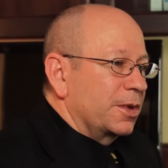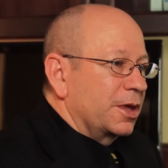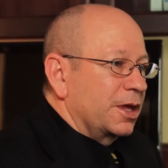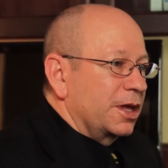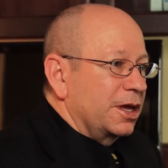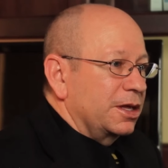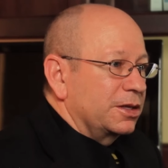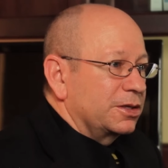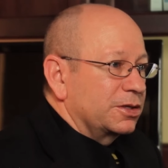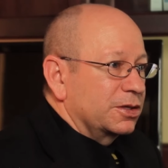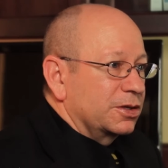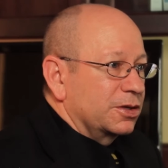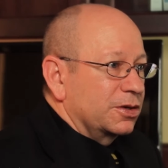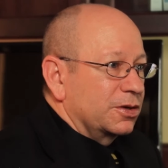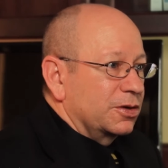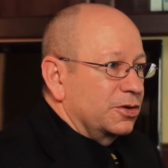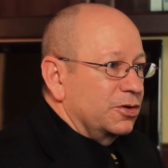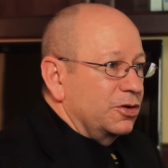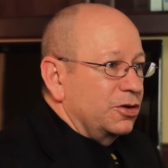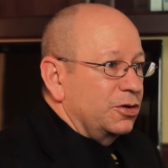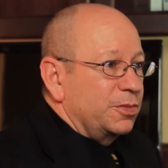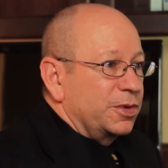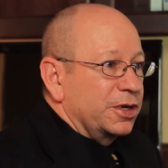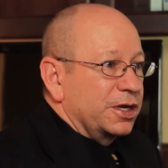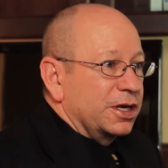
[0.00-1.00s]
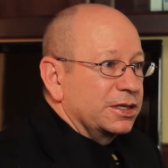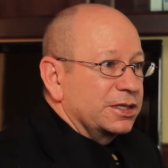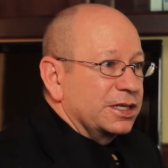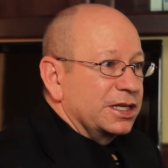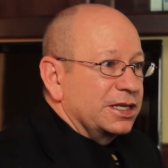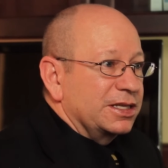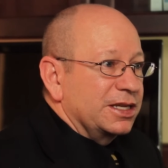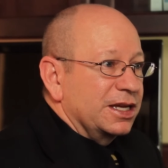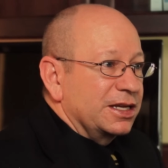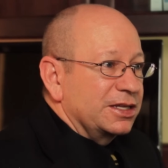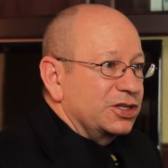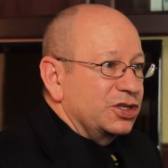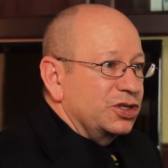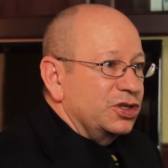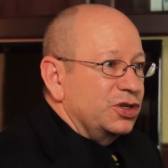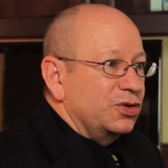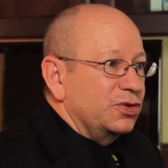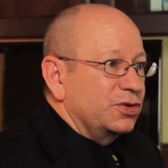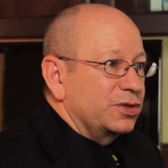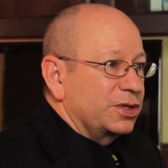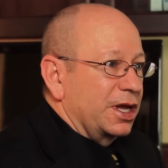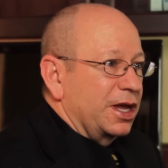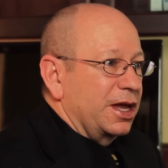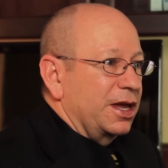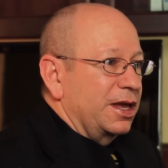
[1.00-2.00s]
It's good because it doesn't
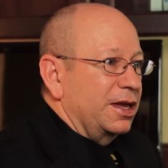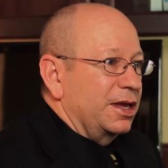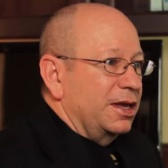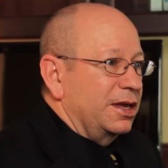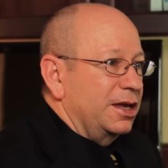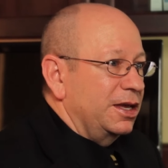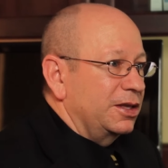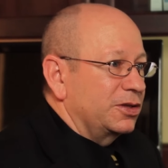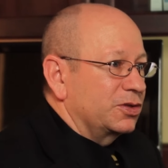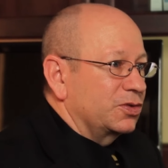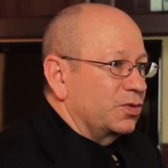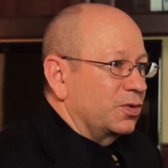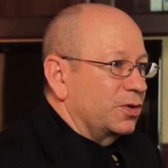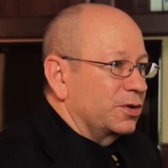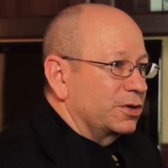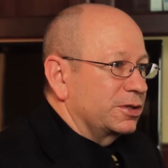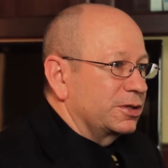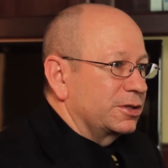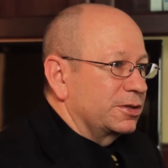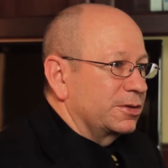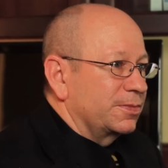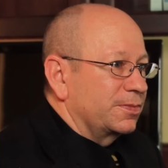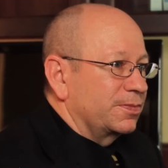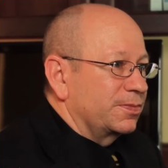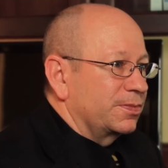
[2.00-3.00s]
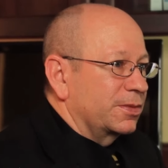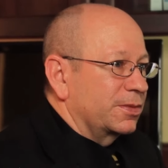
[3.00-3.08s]
use a heat source.